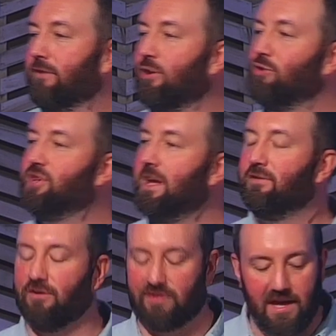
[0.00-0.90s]
And so
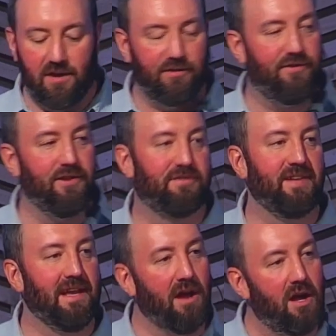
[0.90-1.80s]
Jesus enters the
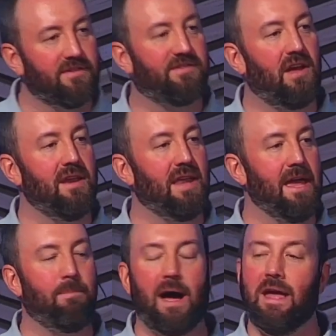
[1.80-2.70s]
city on
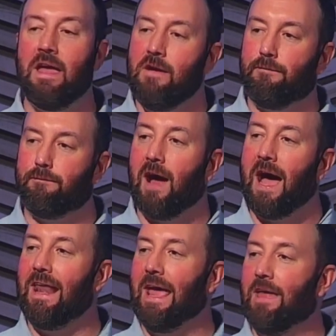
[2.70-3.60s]
Sunday. By
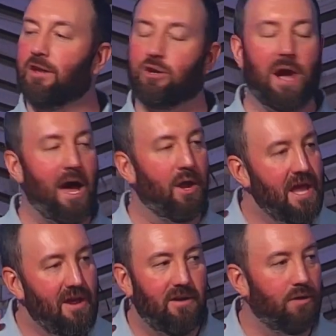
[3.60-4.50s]
Friday, the crowd
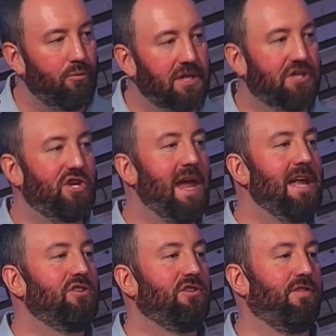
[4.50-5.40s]
really
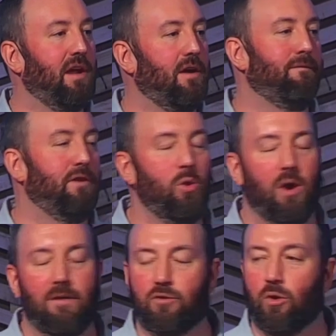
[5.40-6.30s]
changes their
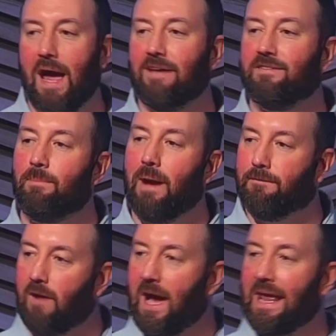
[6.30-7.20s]
view of Christ, and by
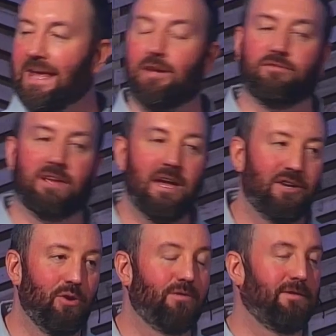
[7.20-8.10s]
Friday, he is
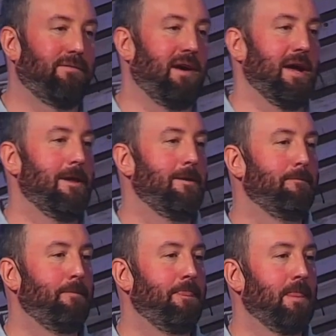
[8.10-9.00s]
crucified.
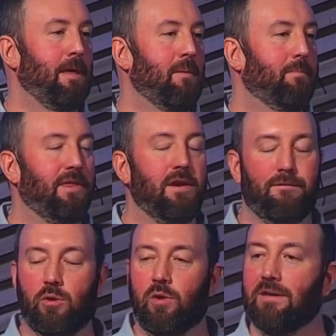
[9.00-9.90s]
But then a
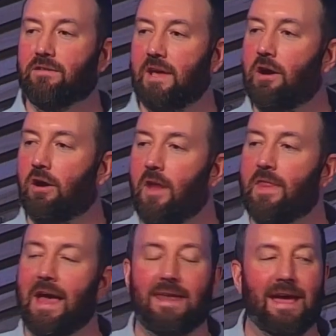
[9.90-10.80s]
few days later, on
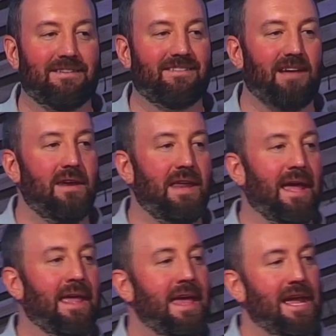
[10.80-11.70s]
that next
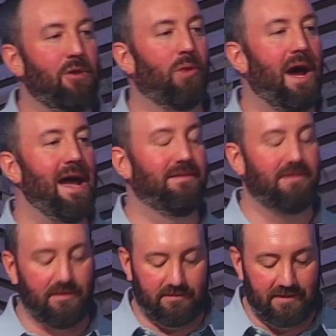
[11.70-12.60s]
Sunday, he
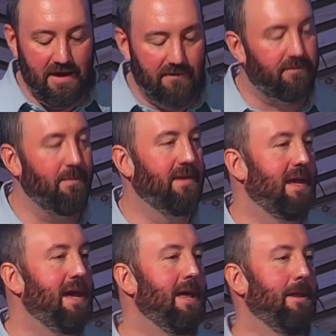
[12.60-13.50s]
rises from the
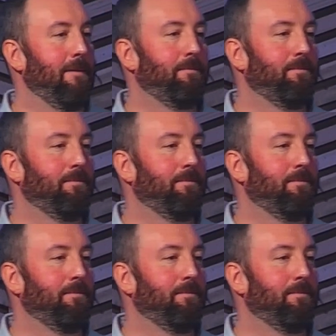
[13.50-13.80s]
dead.